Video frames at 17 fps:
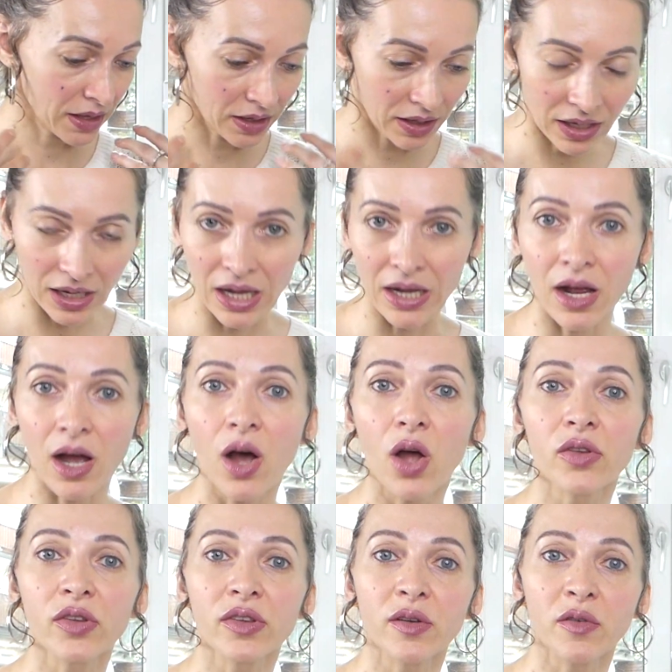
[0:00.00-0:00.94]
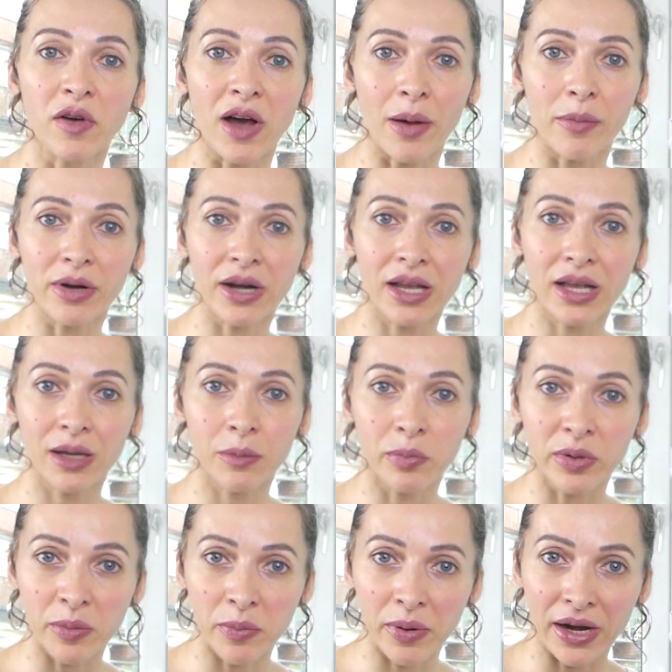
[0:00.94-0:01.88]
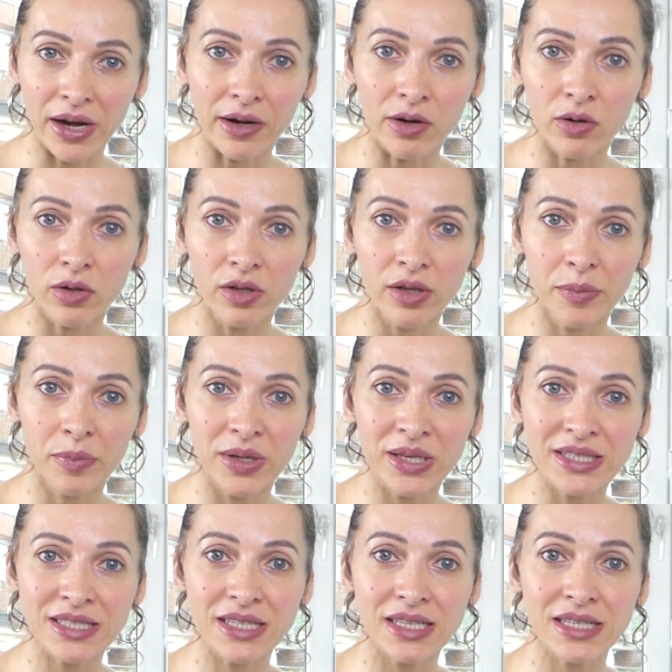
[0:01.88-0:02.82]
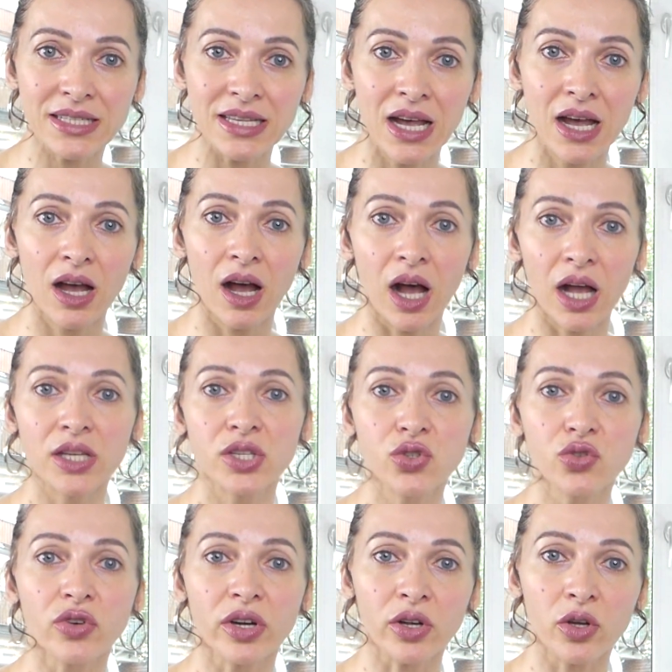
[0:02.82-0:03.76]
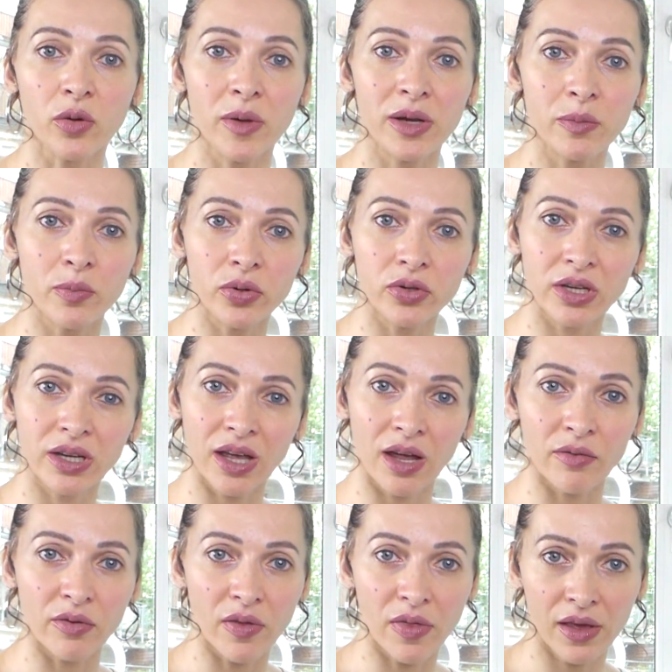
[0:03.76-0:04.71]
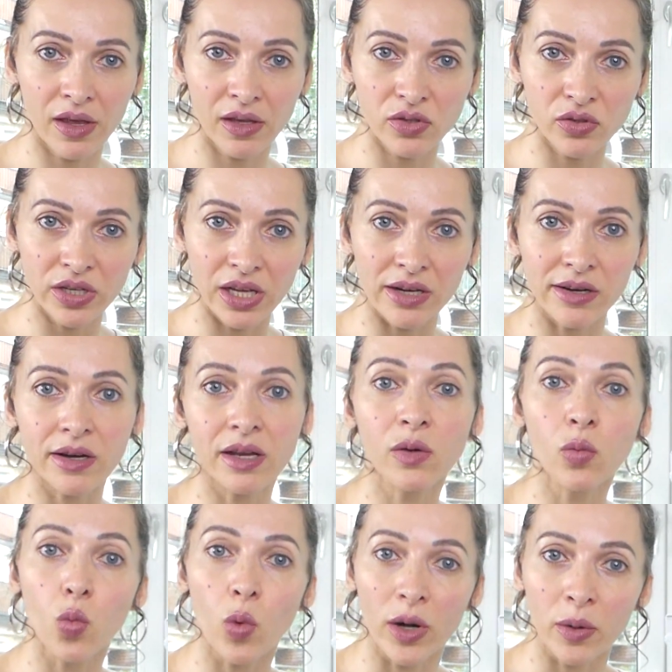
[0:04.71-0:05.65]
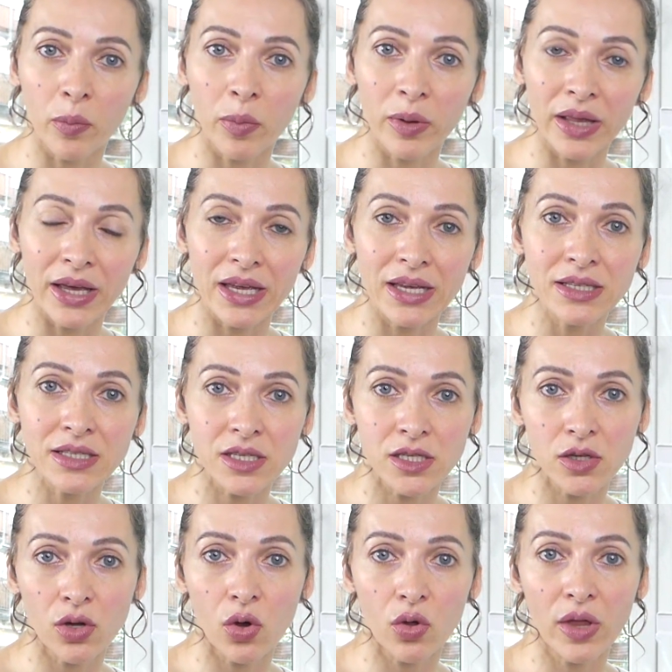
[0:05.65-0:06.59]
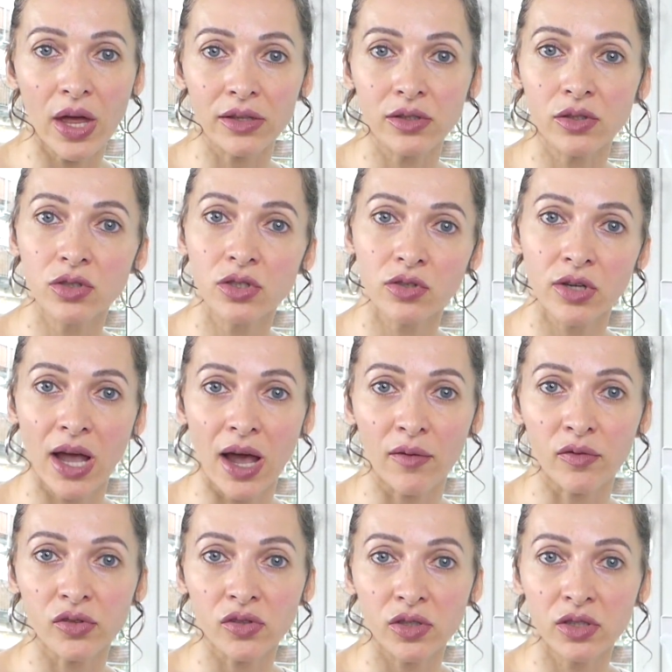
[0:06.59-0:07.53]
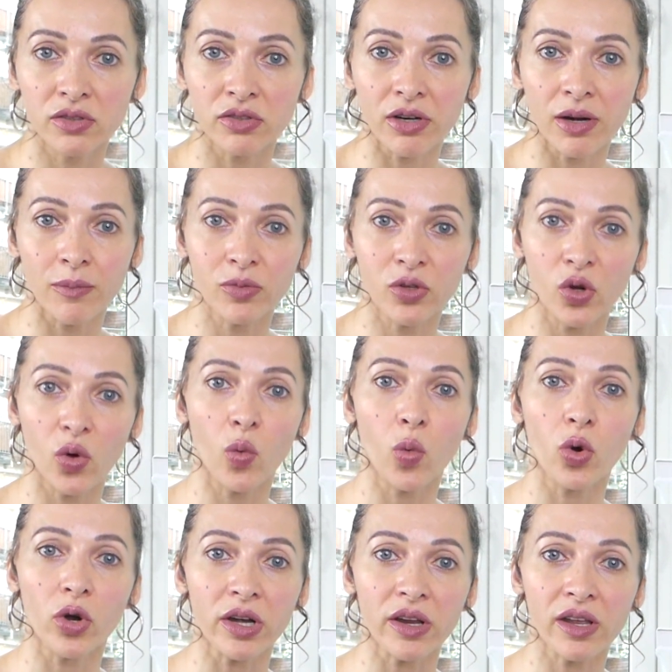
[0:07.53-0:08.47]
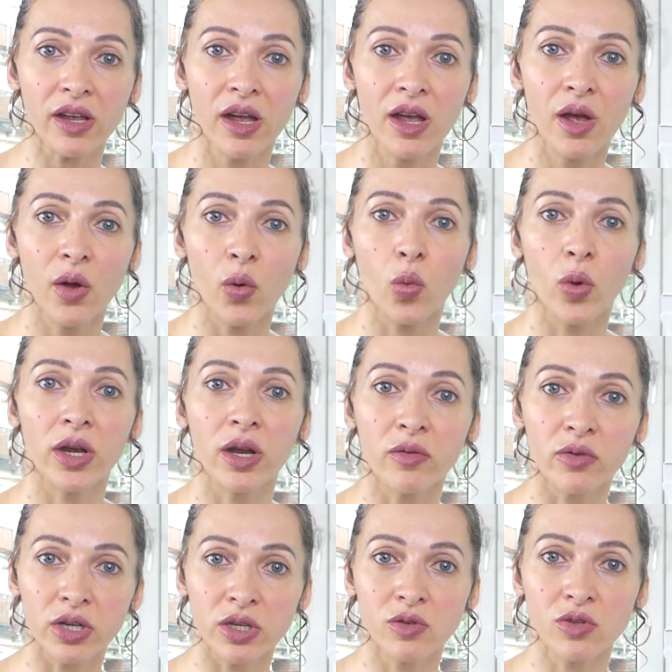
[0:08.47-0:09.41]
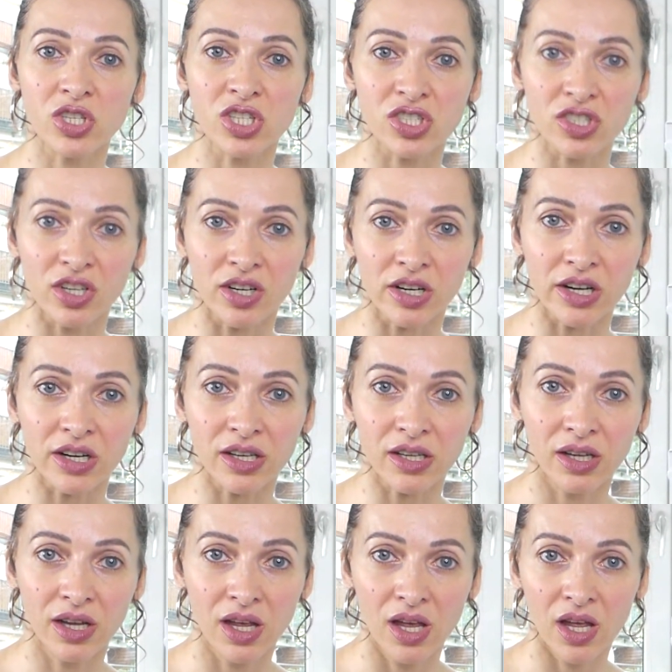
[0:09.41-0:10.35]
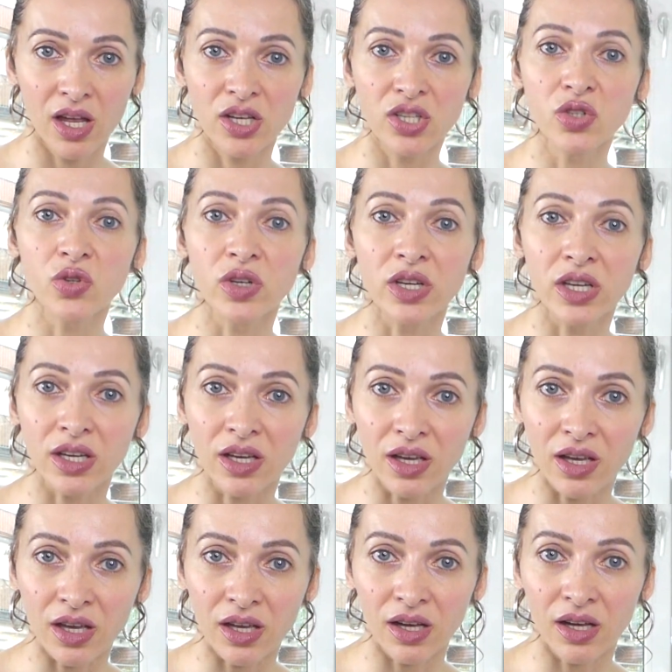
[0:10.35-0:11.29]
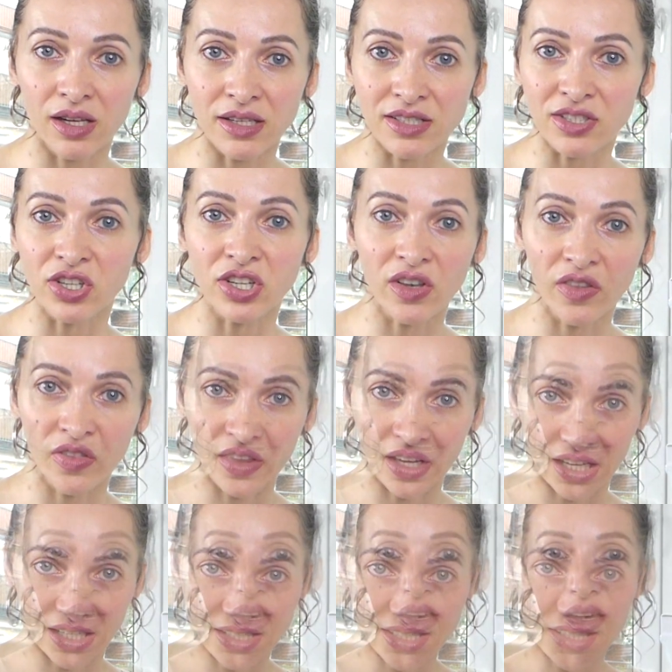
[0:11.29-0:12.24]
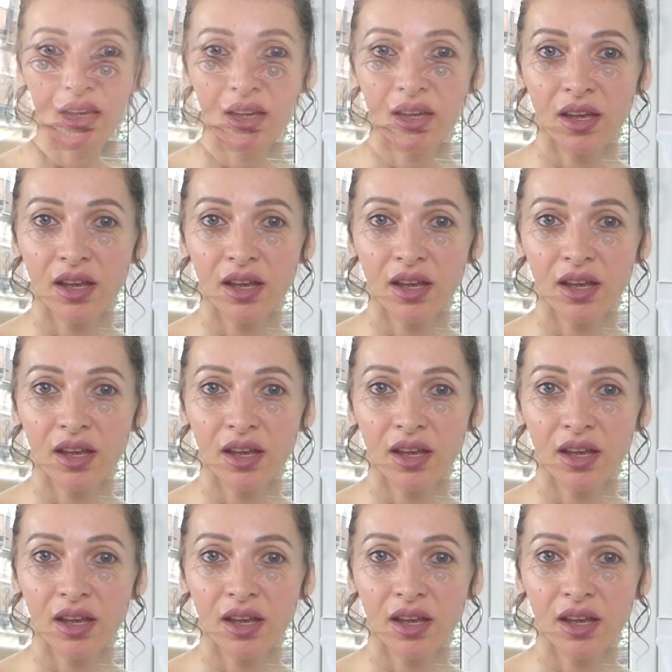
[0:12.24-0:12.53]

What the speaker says: cut out the fabric and prepare all the pieces, I do recommend putting everything together in one place so that you don't have to interrupt your work whenever you start doing certain things.